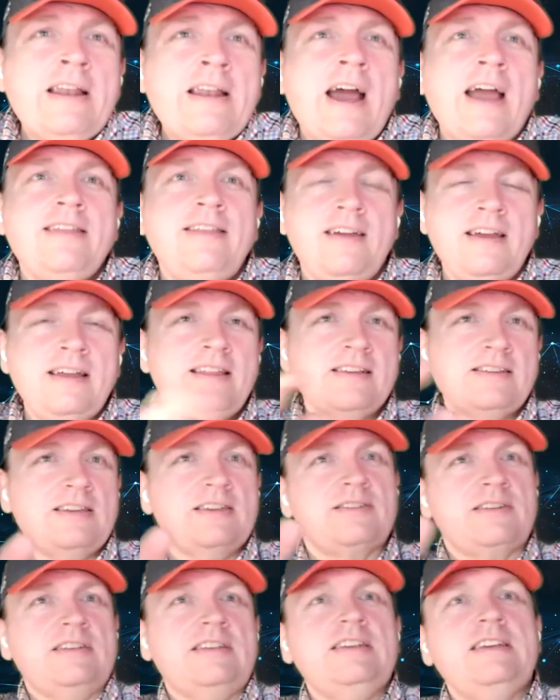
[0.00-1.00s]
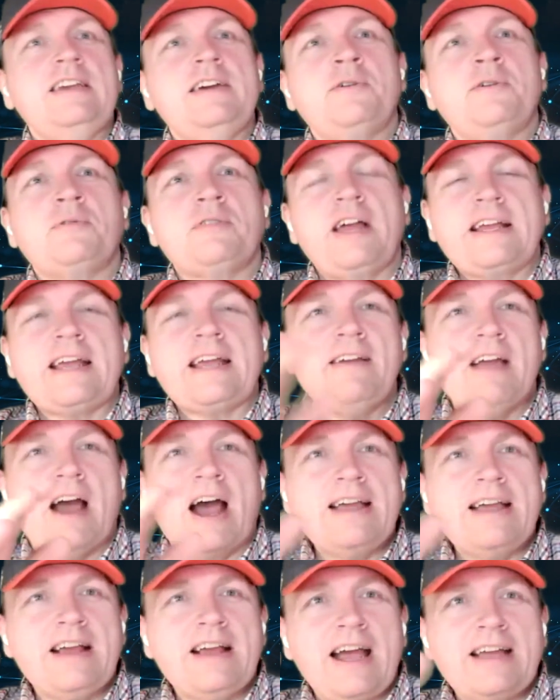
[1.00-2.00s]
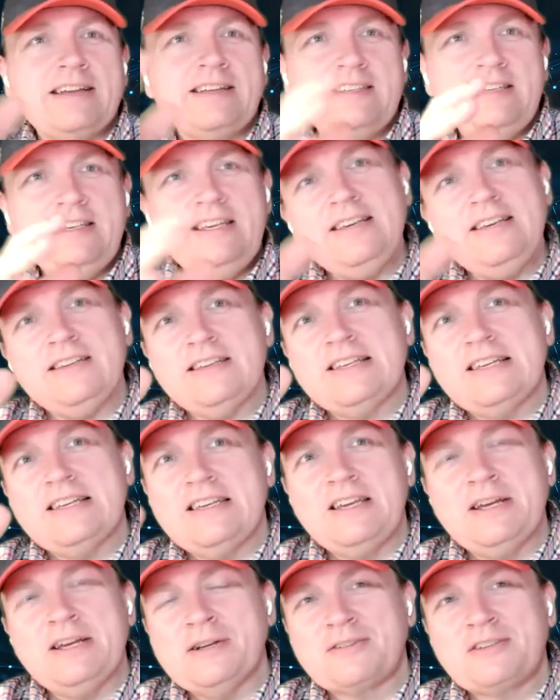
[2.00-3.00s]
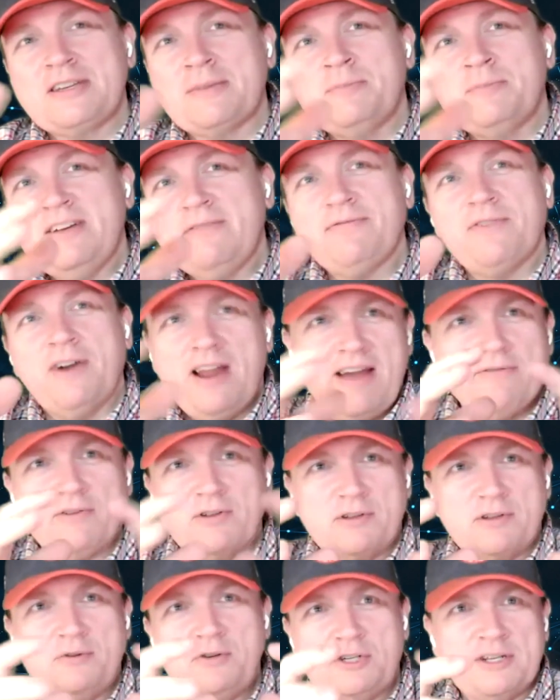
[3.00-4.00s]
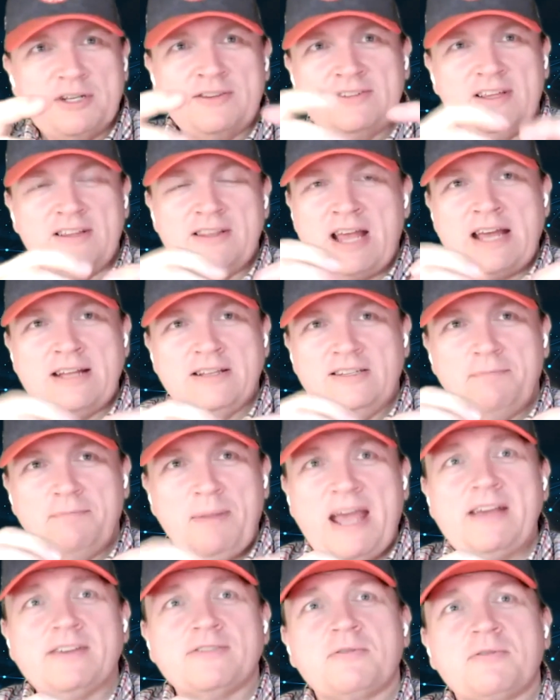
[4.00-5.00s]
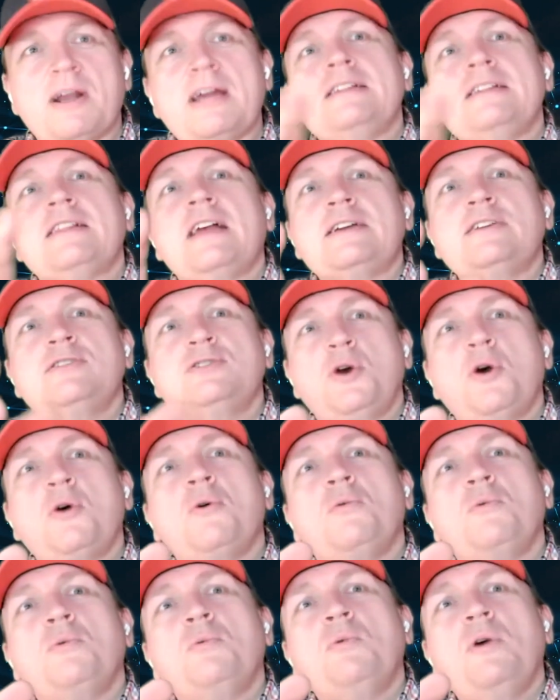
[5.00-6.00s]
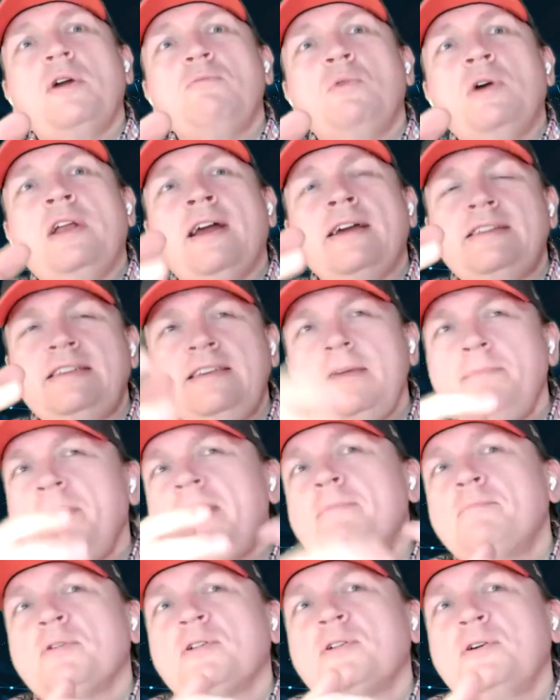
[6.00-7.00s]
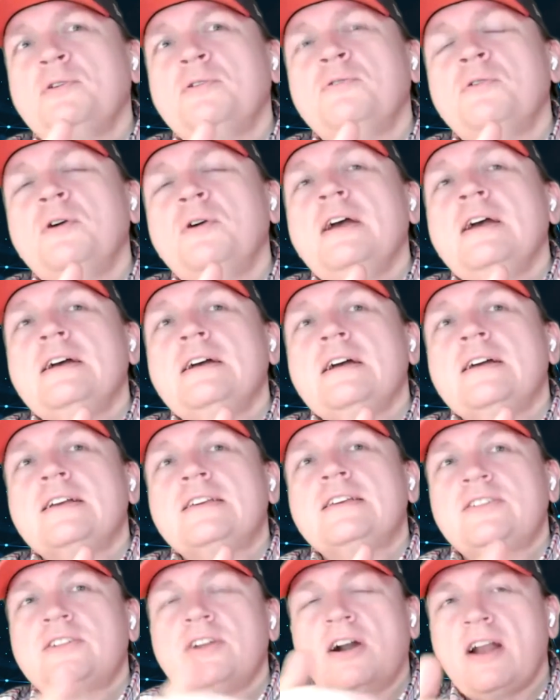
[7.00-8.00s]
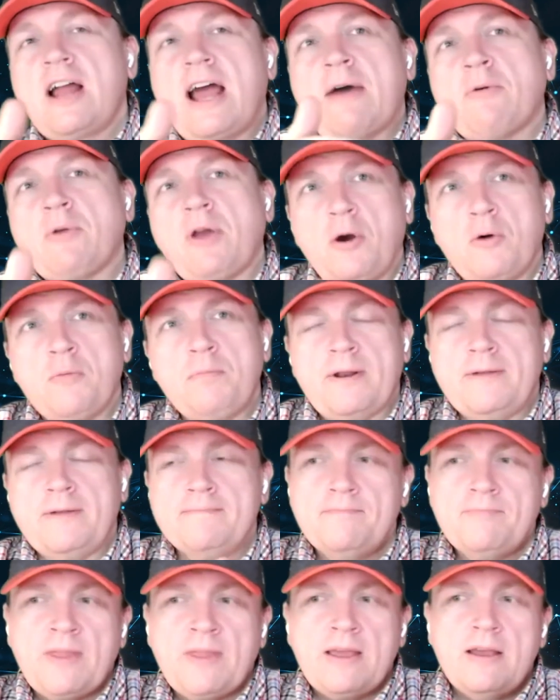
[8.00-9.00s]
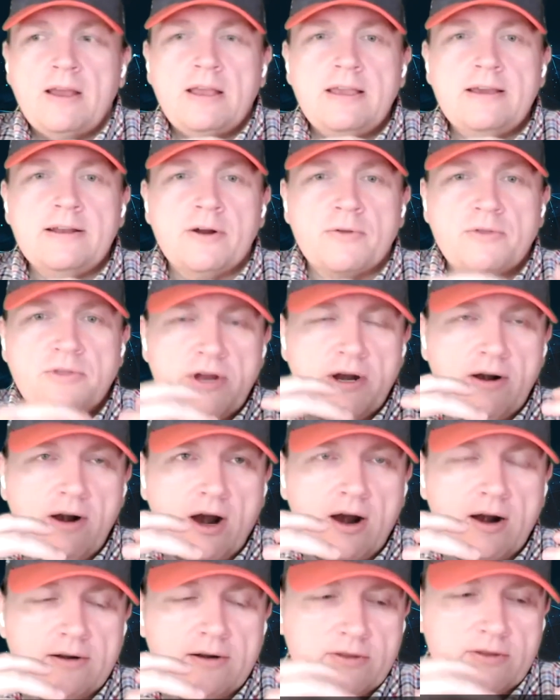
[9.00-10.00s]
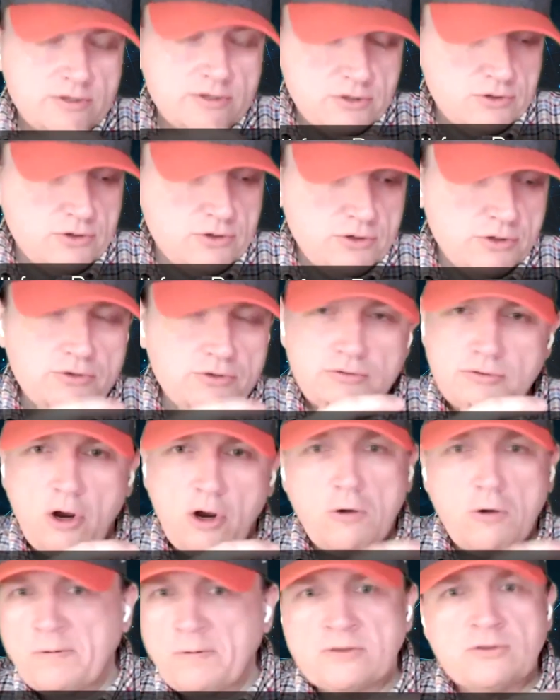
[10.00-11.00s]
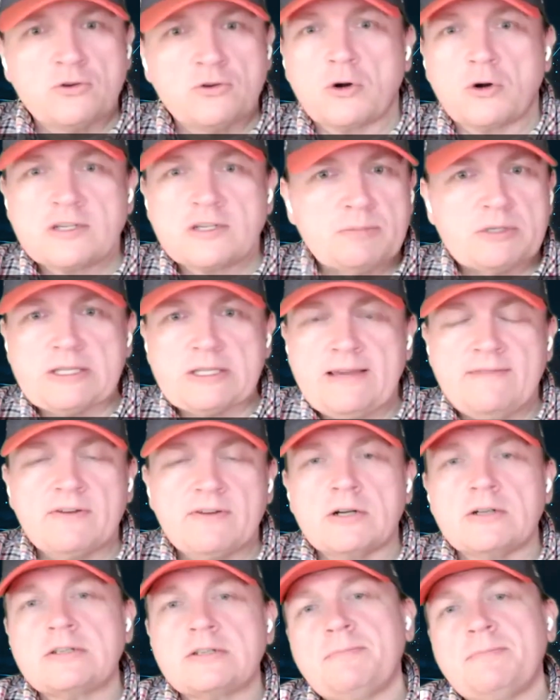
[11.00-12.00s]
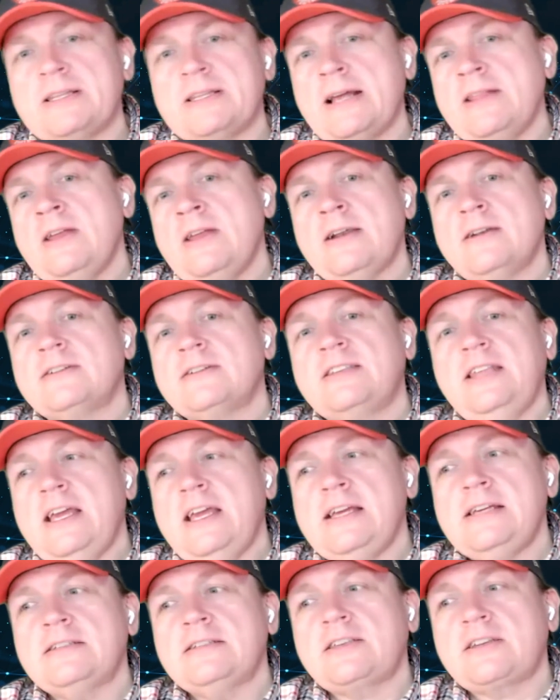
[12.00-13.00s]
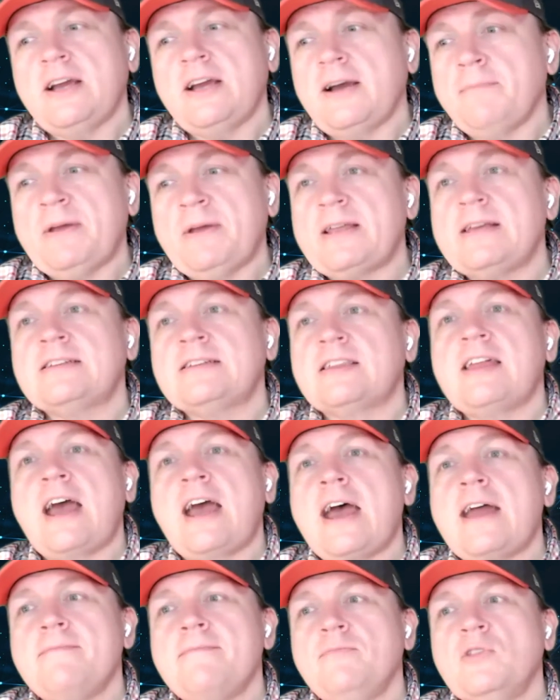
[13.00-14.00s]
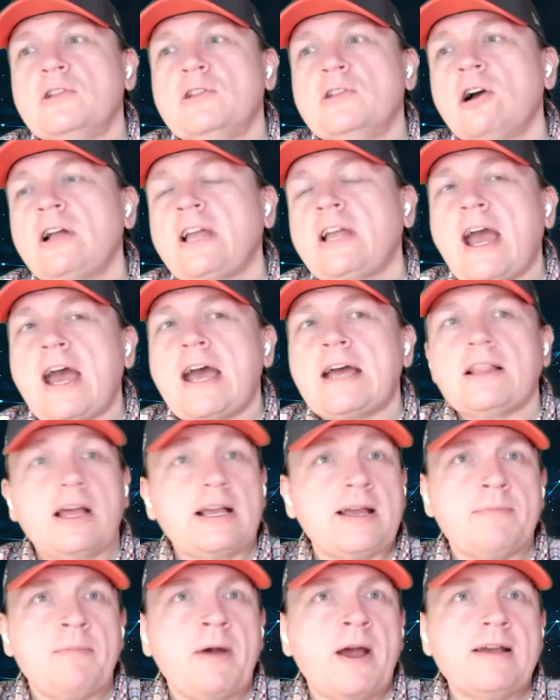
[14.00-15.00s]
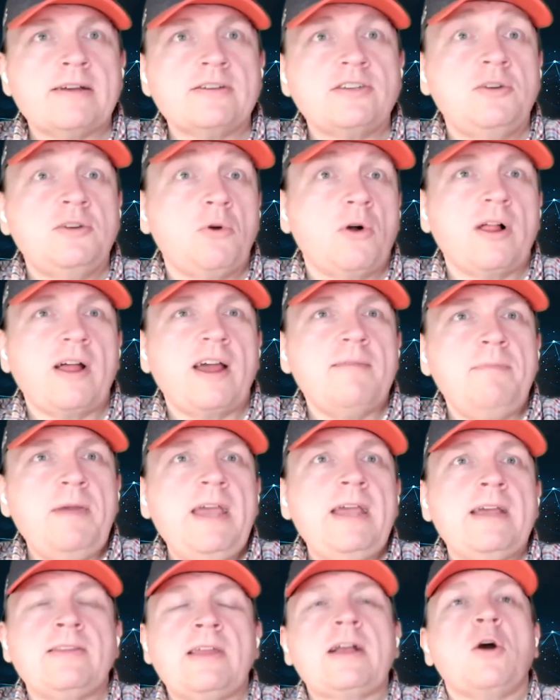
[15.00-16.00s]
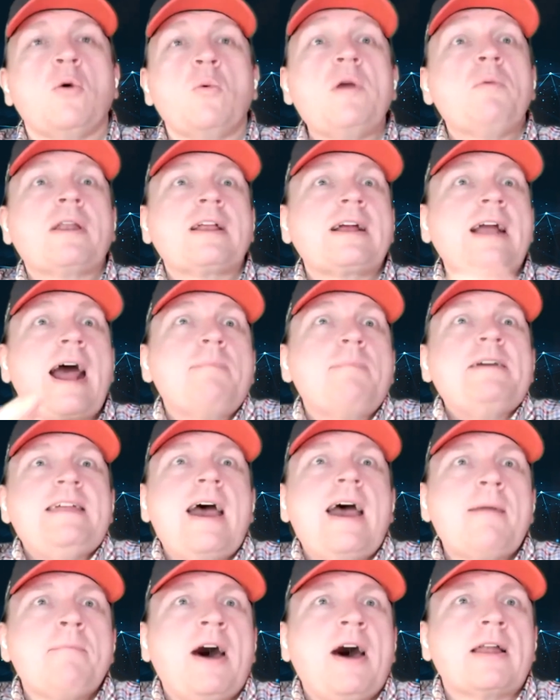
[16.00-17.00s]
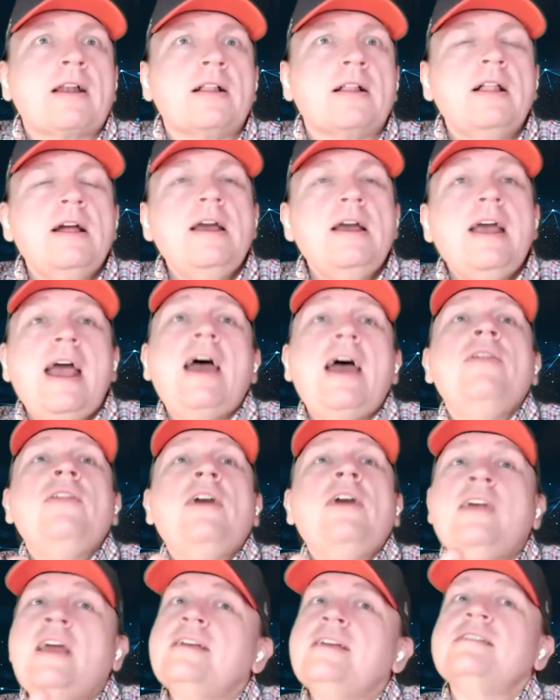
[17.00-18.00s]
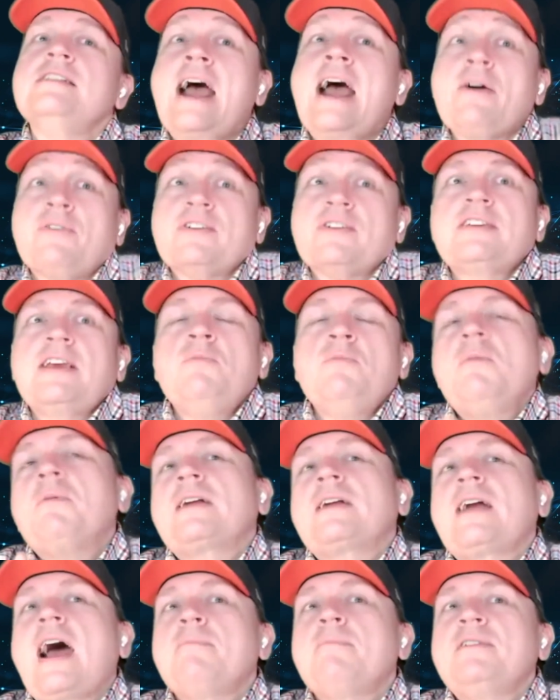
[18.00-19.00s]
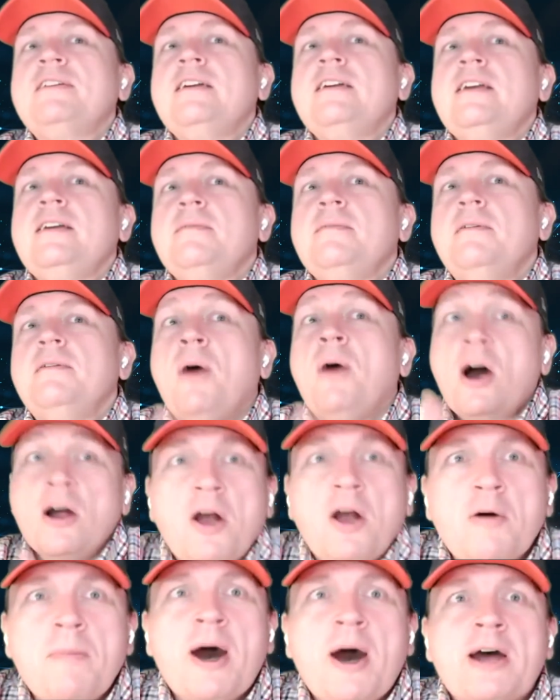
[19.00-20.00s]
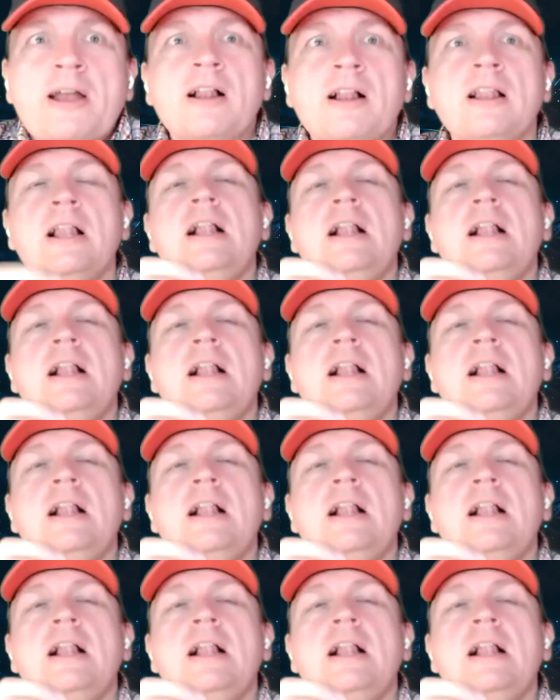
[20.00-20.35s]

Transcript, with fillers: I think this is, you know, like I see, you know, some different evolutions in that space, right? Like, so when I see people who start out open, you know, there are the true open source believers, but then there's these companies that look at like a MySQL AB and they go, we want to copy that model. And then they, now they're saying we want to copy the Mongo model.